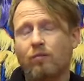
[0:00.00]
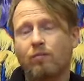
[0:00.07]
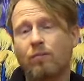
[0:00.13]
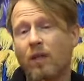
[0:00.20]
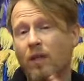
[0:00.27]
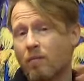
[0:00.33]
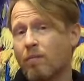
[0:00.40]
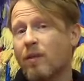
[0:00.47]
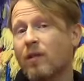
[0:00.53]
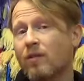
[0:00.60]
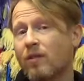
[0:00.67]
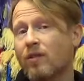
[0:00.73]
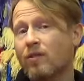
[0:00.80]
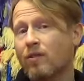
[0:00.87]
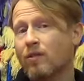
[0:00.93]
And then middle
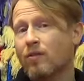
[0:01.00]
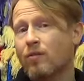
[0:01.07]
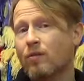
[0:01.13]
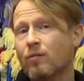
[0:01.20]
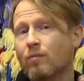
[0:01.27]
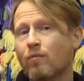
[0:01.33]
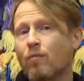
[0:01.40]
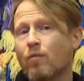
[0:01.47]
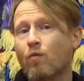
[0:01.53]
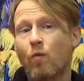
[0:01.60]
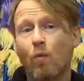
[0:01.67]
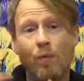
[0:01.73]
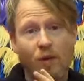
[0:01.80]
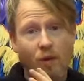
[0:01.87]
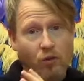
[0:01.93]
distance
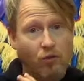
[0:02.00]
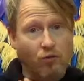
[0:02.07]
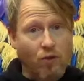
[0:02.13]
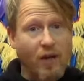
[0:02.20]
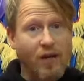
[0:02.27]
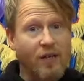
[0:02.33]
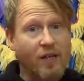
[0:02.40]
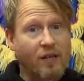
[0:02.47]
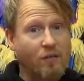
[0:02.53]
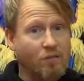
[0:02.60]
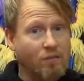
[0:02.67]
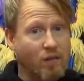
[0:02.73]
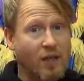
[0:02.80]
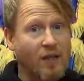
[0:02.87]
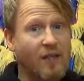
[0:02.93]
would be a striking
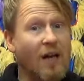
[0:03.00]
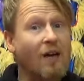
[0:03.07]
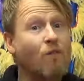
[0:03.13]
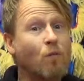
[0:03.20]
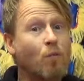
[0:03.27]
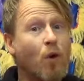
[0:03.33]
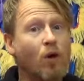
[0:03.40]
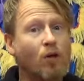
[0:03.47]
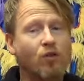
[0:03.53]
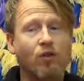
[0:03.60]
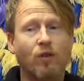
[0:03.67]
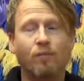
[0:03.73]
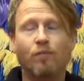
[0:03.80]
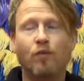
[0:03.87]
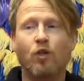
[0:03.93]
like that of a
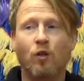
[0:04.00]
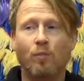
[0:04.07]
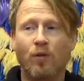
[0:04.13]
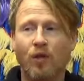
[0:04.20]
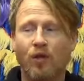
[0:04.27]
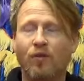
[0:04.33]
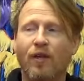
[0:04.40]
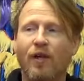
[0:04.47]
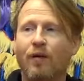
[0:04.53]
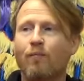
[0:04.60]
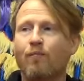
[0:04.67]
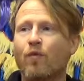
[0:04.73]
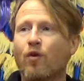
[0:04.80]
boxer. You could be good at that.